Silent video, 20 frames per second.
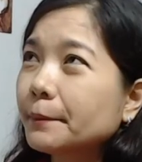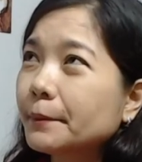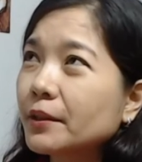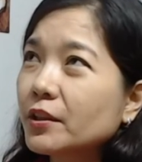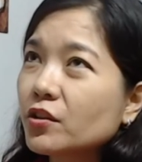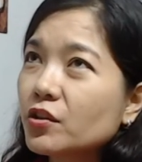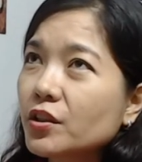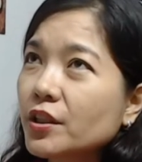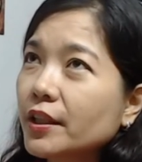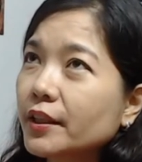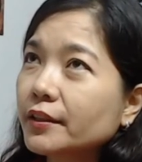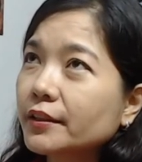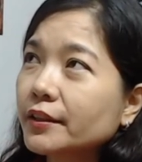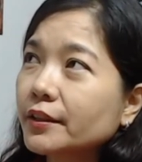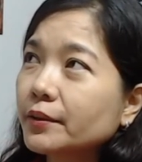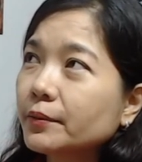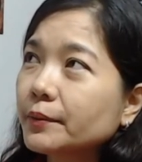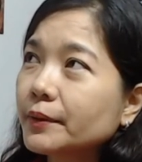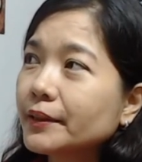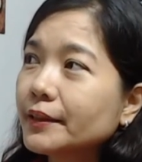the shelter.
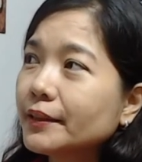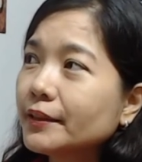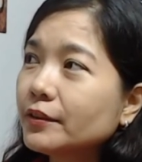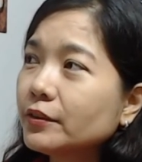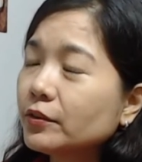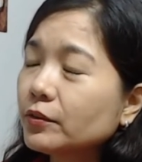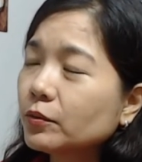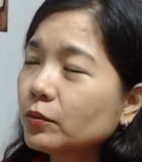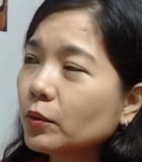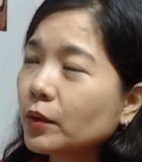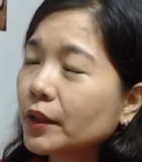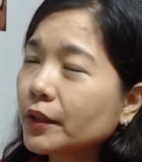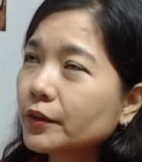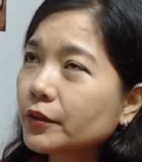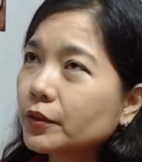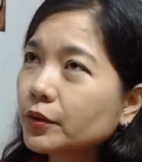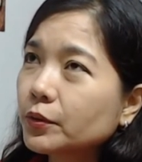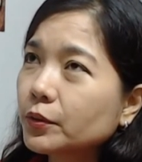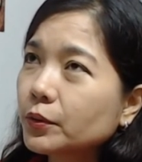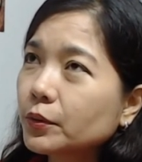We didn't
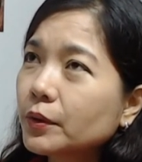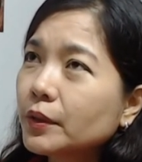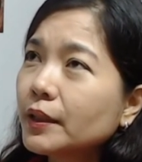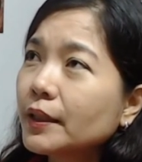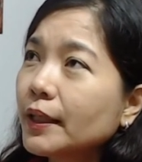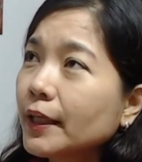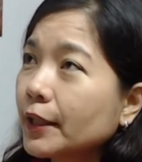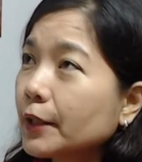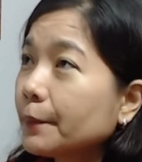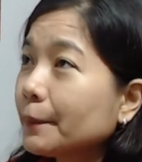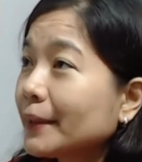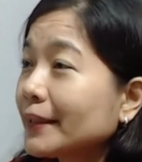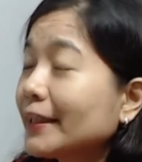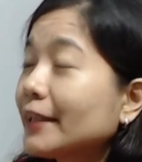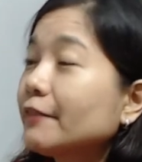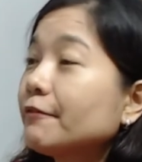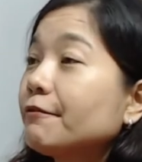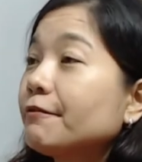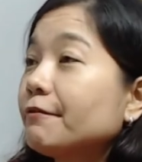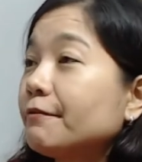want to. Ano, but well, then,
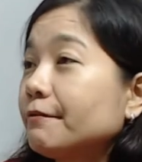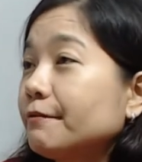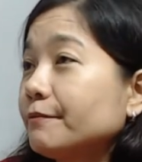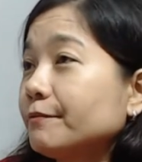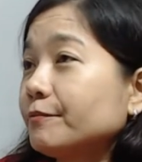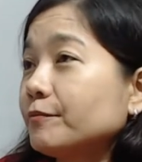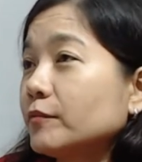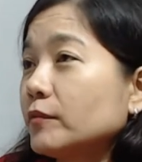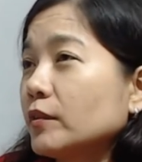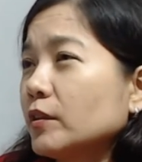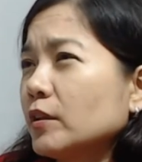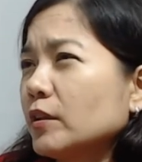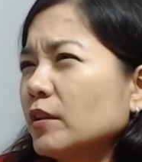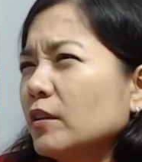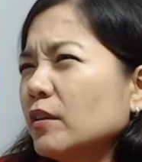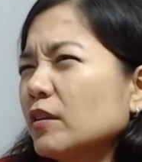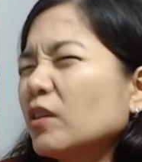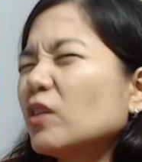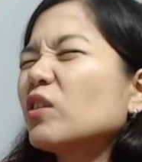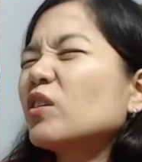the exposure kasi
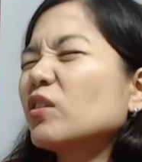nga, like oh.